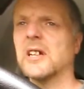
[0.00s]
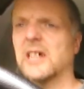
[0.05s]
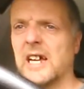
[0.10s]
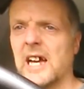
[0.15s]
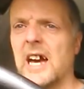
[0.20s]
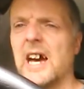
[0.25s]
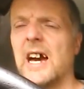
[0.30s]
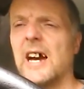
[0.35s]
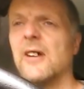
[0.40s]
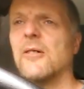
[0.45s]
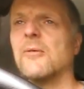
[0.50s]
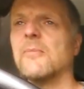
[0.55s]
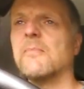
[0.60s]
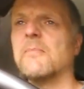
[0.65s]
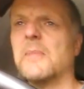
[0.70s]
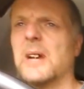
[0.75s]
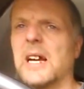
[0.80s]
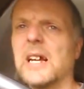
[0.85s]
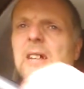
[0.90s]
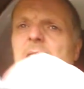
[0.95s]
Get out,
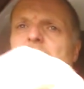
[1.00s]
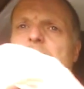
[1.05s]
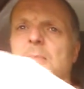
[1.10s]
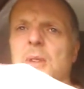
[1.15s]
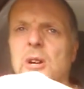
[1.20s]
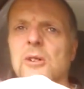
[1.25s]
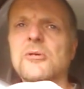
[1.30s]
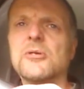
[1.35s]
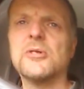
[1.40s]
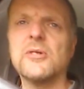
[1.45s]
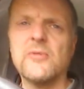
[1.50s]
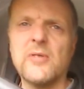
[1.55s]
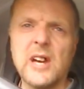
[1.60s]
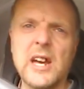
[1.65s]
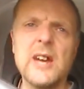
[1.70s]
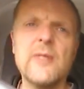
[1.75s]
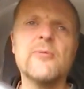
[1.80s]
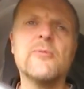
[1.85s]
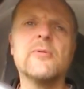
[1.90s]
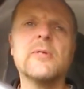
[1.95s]
make the most of
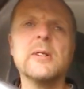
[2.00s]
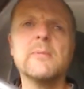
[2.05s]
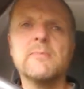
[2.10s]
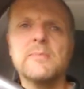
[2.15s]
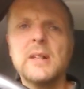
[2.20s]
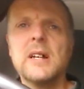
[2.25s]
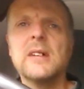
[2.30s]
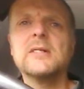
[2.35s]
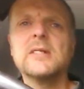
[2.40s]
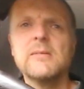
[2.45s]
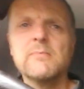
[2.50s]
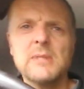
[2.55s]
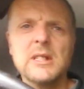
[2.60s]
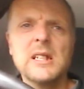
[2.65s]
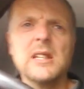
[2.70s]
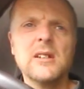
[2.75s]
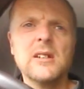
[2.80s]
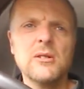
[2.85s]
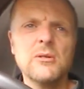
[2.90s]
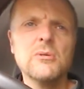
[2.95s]
every bloody
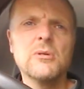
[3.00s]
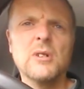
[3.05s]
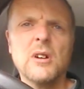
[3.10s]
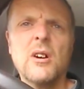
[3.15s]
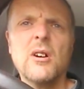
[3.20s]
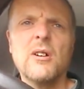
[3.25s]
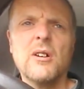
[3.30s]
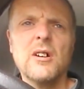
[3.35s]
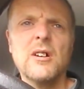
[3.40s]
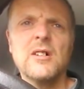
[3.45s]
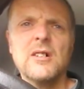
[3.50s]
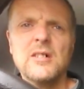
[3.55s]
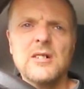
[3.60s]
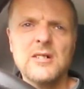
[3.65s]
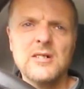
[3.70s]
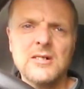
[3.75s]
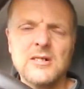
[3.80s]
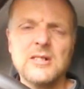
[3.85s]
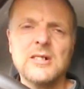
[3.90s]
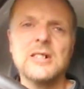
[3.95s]
minute you've got.
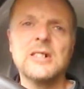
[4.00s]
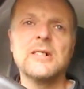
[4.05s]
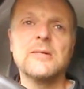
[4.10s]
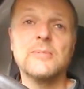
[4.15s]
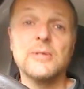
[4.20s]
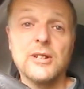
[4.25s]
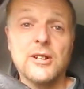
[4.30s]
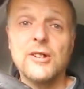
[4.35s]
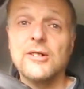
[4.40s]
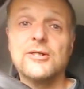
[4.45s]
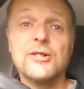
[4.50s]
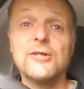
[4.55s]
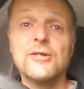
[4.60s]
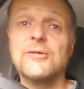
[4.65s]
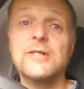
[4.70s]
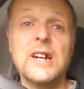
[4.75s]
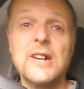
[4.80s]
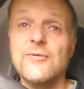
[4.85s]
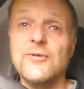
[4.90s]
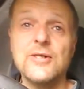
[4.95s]
because
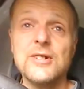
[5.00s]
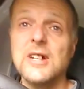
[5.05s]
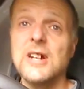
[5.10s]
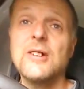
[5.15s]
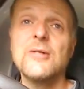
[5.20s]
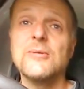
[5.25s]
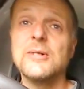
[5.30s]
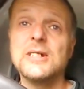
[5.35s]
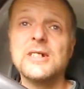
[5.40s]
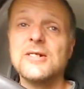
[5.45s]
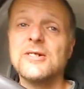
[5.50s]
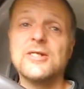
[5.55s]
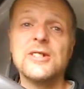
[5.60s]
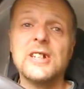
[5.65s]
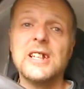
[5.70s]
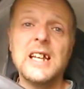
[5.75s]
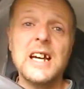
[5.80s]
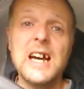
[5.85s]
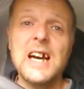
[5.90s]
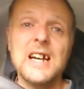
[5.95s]
you never know when it's
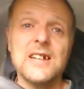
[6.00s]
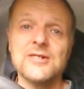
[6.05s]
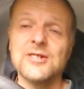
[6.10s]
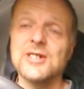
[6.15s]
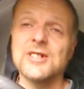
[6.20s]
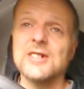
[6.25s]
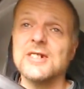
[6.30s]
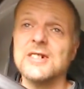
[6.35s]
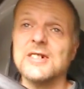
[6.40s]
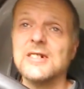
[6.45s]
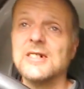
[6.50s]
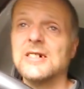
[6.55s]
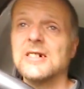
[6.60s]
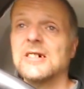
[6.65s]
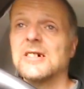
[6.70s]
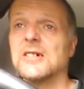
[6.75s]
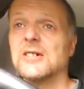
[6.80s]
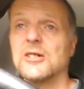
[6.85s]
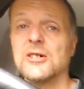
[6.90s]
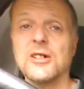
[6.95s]
your last.
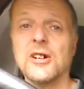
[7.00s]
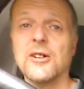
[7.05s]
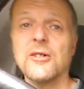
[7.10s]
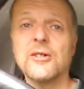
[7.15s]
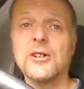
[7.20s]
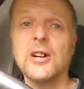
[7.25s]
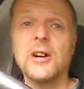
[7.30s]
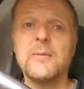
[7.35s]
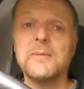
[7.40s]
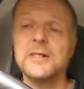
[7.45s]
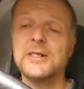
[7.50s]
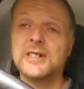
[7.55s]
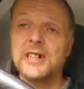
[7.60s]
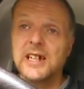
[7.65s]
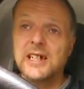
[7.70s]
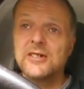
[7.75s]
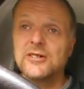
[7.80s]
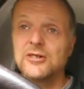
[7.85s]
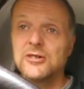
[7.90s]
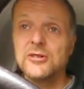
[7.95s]
You know, a couple of
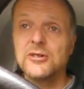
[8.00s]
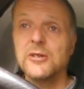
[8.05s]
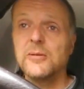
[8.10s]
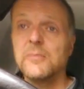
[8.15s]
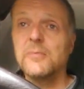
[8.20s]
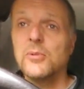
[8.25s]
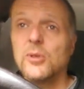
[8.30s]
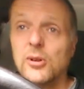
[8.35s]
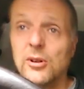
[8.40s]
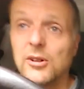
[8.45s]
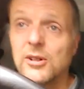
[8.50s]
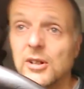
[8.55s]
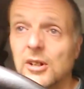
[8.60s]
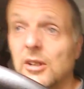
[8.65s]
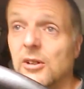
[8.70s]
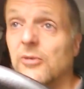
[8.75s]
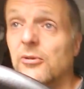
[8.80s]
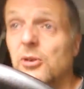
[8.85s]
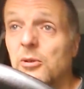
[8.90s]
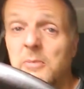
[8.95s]
days and you can, what,
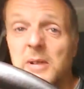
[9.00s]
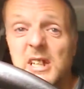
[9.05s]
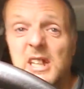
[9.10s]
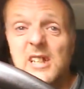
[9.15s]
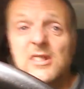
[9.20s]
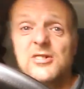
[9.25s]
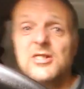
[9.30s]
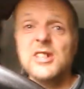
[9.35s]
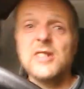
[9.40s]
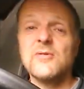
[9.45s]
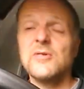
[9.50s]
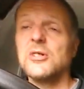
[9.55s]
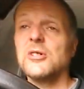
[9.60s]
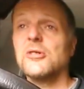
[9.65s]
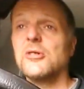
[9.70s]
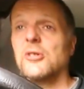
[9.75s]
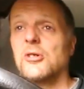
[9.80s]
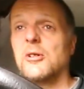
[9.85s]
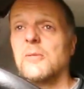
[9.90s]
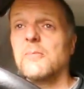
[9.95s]
a few minutes even,
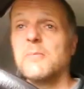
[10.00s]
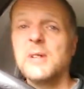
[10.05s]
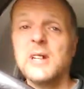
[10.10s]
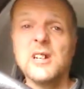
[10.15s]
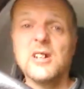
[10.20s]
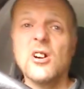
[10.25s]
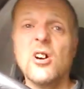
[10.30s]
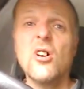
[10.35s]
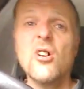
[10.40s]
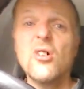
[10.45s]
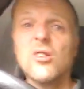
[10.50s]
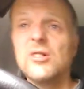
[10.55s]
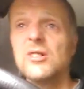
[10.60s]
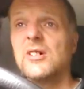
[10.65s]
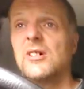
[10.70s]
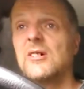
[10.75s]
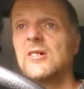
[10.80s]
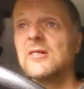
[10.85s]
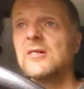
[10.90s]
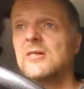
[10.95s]
and you can be gone.
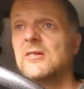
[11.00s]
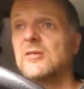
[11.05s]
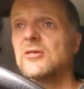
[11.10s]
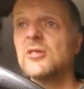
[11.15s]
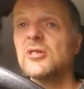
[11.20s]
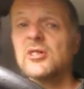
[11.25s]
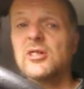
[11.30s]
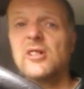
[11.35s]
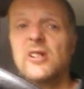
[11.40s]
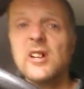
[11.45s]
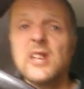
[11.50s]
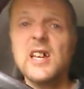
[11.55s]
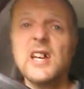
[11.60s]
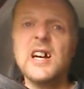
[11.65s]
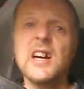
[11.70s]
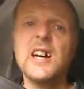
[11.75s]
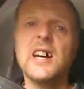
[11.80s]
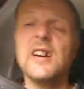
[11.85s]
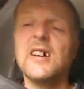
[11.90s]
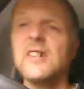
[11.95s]
Just like
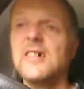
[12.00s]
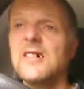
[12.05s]
that.